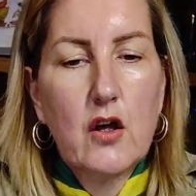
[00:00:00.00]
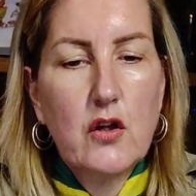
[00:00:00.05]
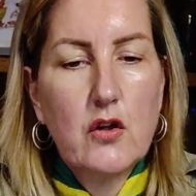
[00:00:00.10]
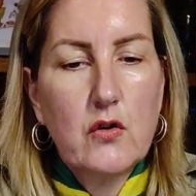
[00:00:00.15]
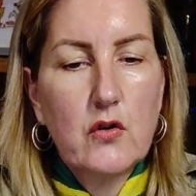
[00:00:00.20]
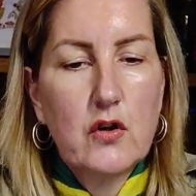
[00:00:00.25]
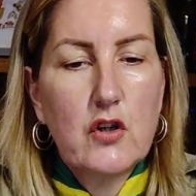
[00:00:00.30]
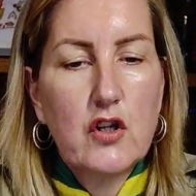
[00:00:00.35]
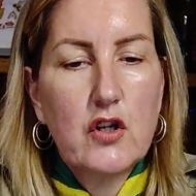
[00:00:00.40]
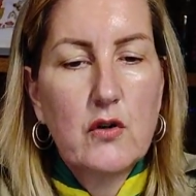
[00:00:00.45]

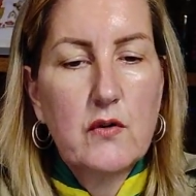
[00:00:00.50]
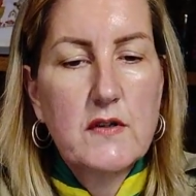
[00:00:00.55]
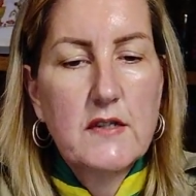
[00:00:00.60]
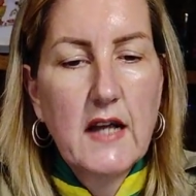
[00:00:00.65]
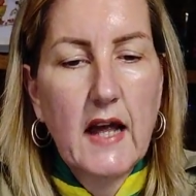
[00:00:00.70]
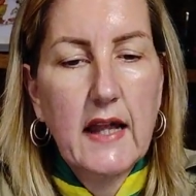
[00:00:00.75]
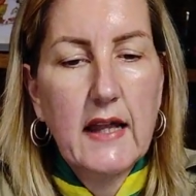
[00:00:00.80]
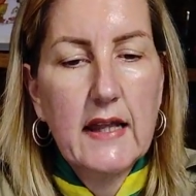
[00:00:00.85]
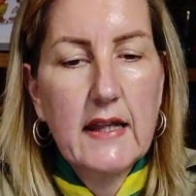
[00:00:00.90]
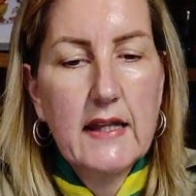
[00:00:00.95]
you can
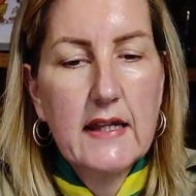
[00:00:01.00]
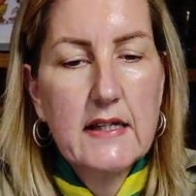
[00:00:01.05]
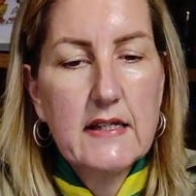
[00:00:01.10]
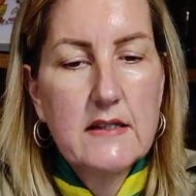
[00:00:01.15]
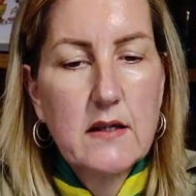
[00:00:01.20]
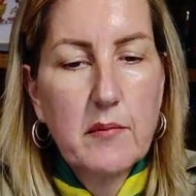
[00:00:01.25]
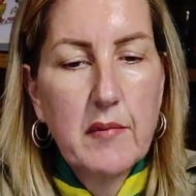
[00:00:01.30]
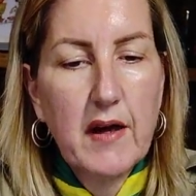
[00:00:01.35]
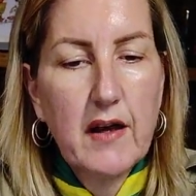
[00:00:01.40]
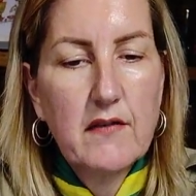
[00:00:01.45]
use a
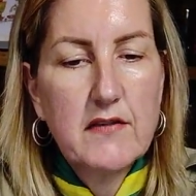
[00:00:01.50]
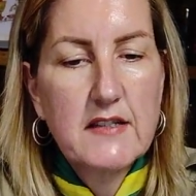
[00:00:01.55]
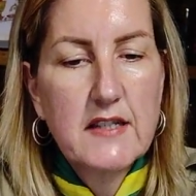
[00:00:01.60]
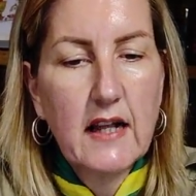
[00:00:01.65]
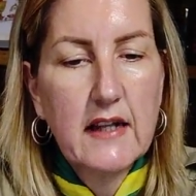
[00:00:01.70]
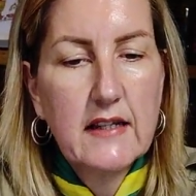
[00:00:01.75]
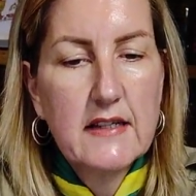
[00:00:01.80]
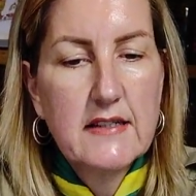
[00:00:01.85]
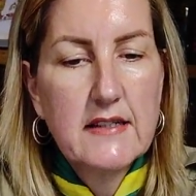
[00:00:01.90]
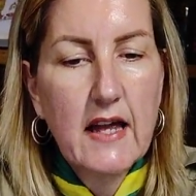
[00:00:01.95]
little bit of
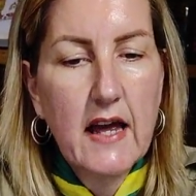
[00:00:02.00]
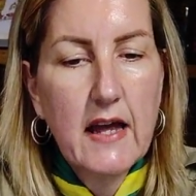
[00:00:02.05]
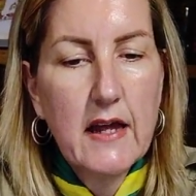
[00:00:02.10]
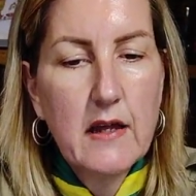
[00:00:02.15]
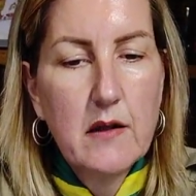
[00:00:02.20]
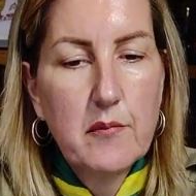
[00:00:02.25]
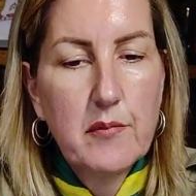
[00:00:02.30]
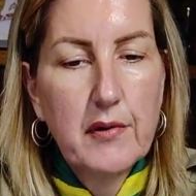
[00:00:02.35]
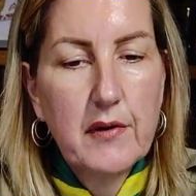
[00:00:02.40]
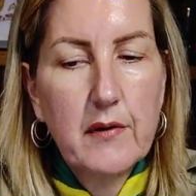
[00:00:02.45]

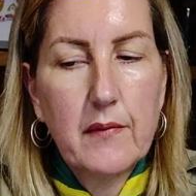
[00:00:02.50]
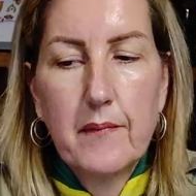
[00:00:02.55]
sellotape